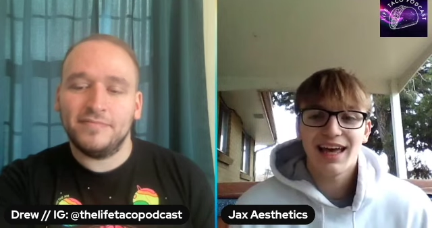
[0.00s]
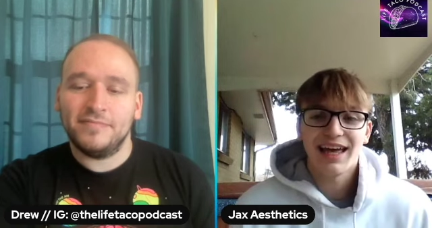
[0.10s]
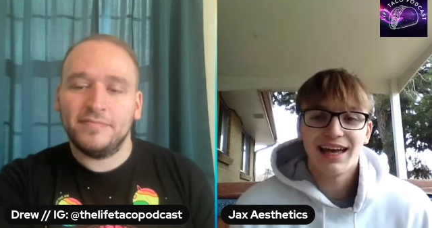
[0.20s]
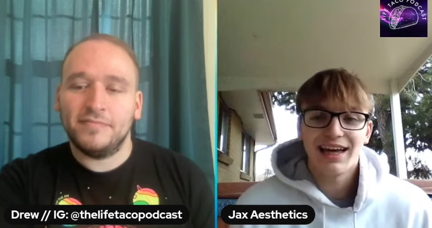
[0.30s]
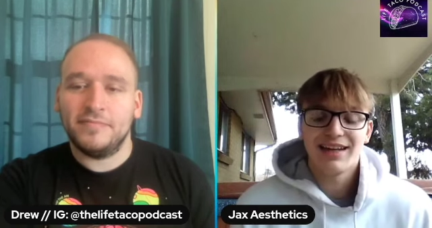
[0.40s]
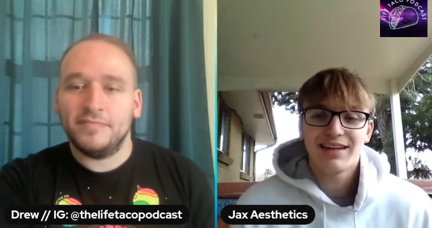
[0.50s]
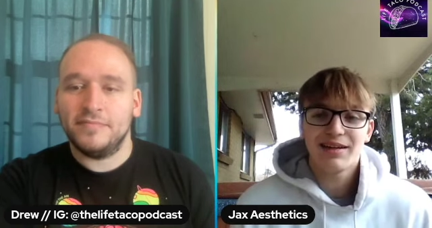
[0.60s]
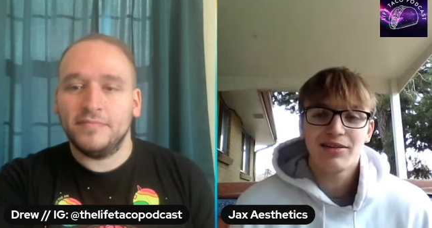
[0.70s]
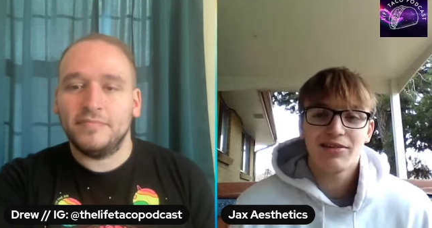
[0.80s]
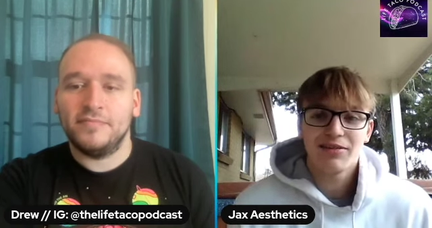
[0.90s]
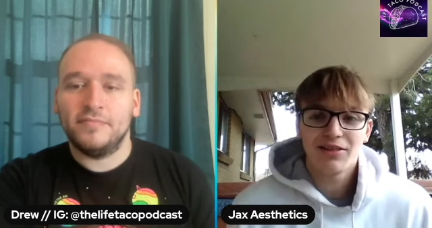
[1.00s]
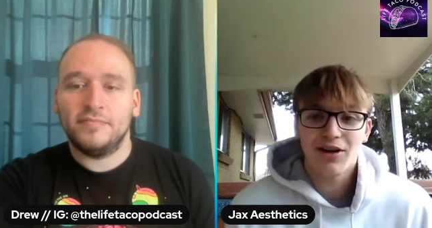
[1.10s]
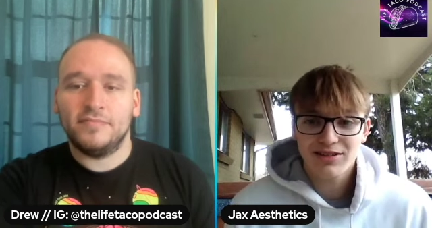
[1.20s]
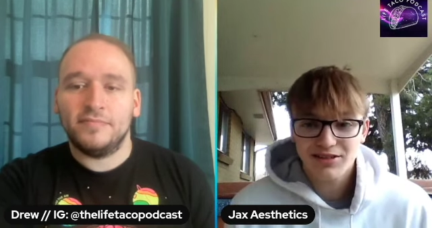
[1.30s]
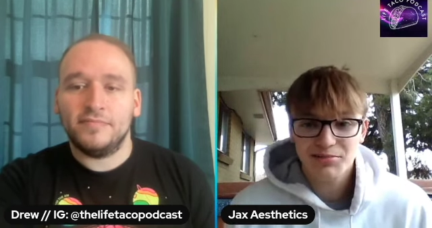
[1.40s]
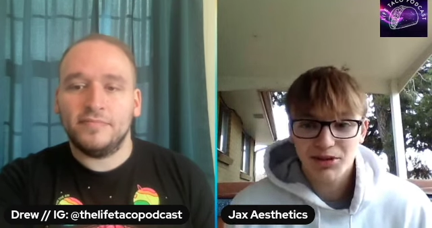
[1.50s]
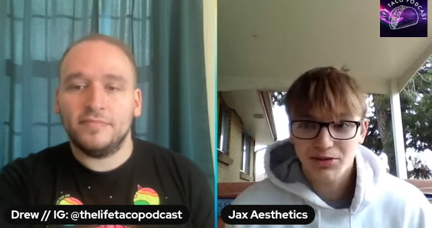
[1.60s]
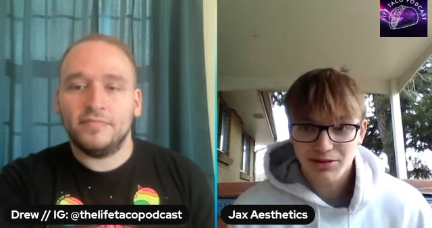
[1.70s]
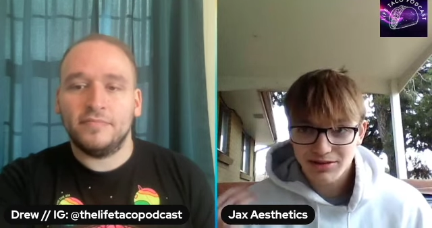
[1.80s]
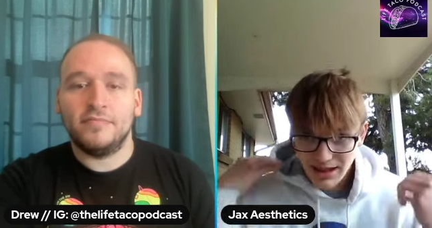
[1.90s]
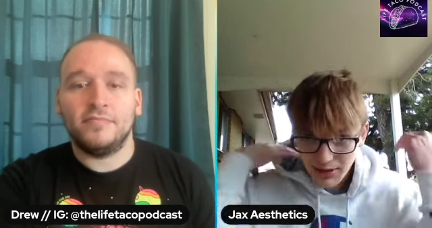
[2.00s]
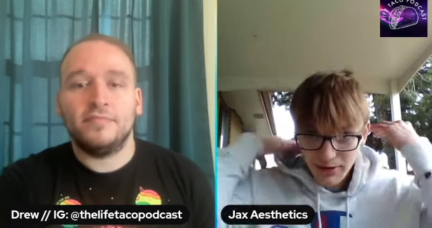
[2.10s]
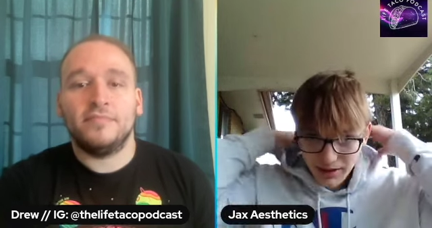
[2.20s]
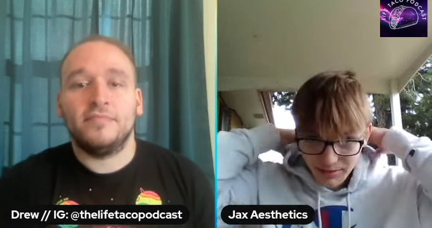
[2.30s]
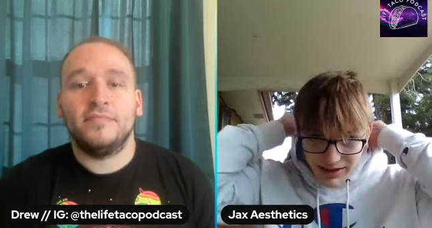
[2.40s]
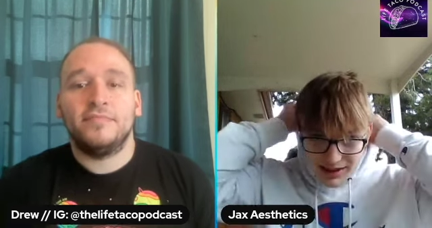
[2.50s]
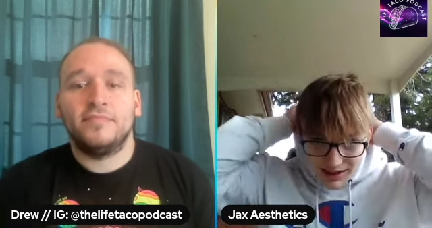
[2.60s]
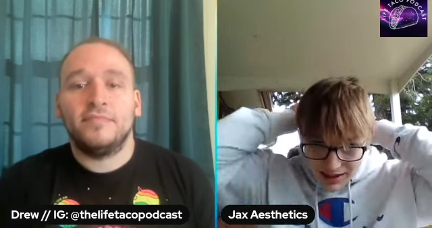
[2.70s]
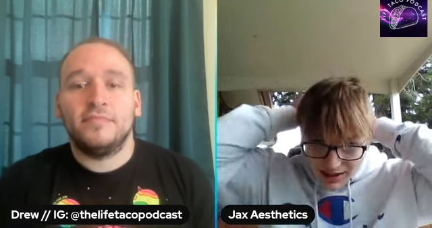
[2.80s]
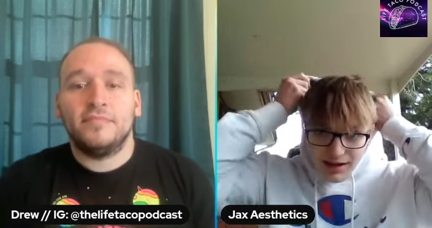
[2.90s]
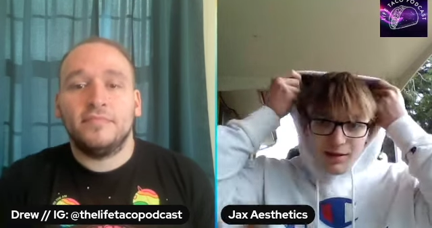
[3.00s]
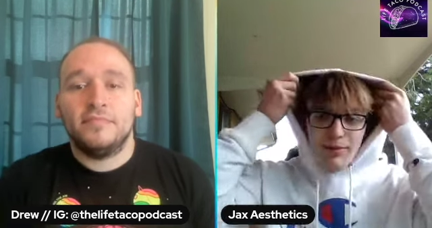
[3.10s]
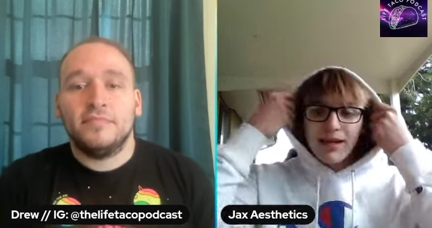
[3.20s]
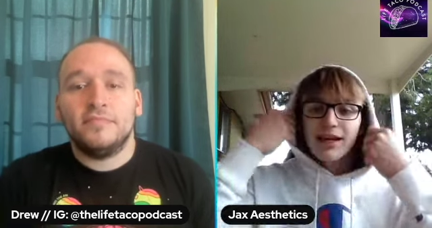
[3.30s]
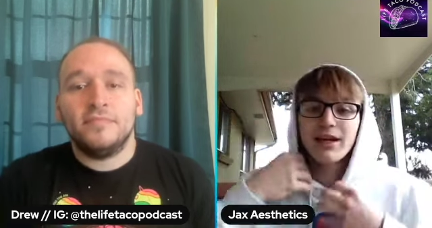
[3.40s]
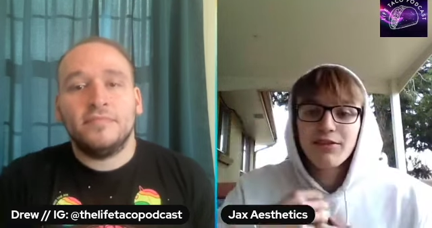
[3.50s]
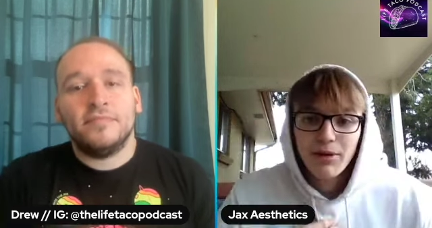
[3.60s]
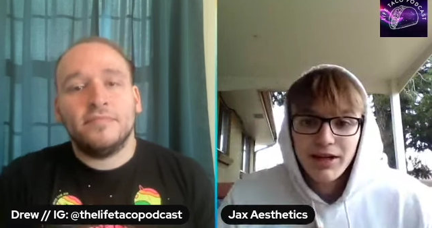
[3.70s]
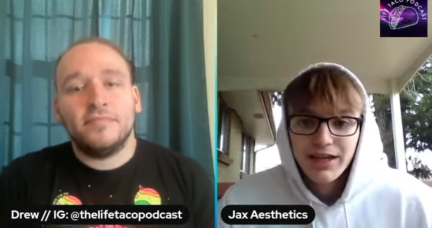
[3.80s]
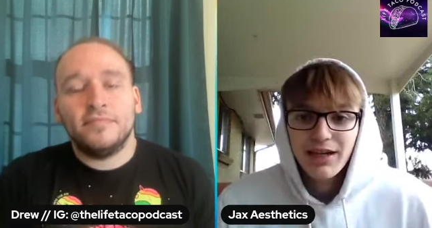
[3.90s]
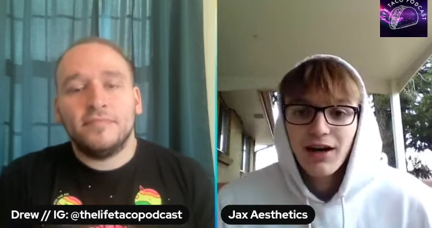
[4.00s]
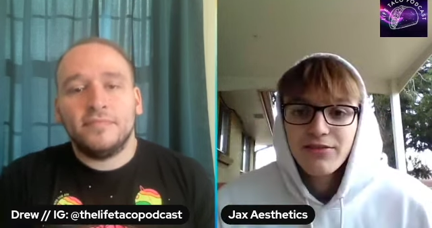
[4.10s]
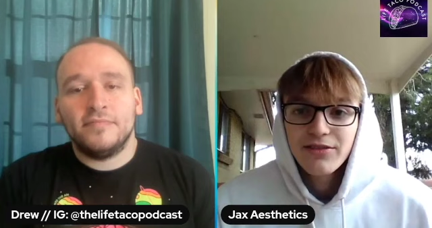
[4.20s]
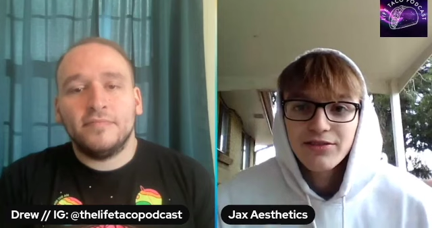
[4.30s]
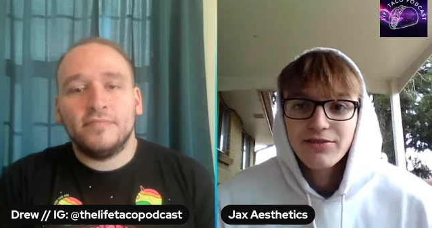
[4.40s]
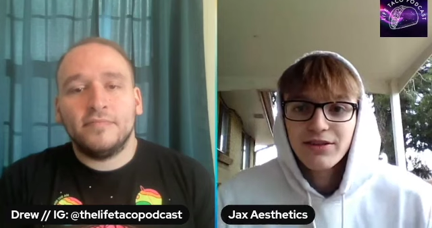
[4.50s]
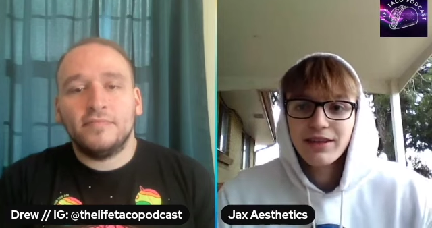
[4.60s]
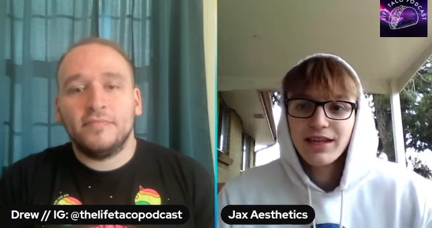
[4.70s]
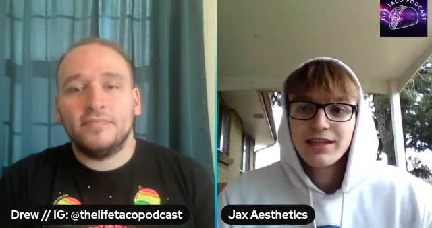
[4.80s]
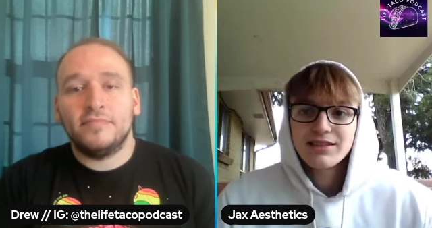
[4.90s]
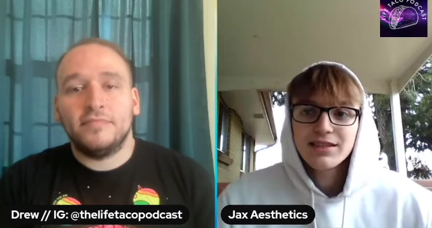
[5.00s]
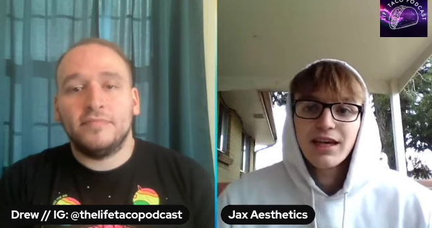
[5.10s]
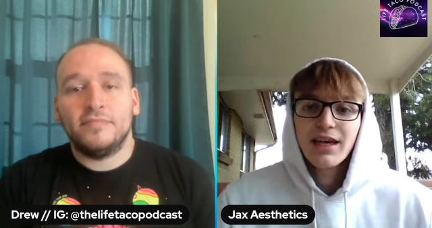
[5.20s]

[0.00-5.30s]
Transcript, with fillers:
Speaker 1: And long-term goals, I want to be making enough money off of this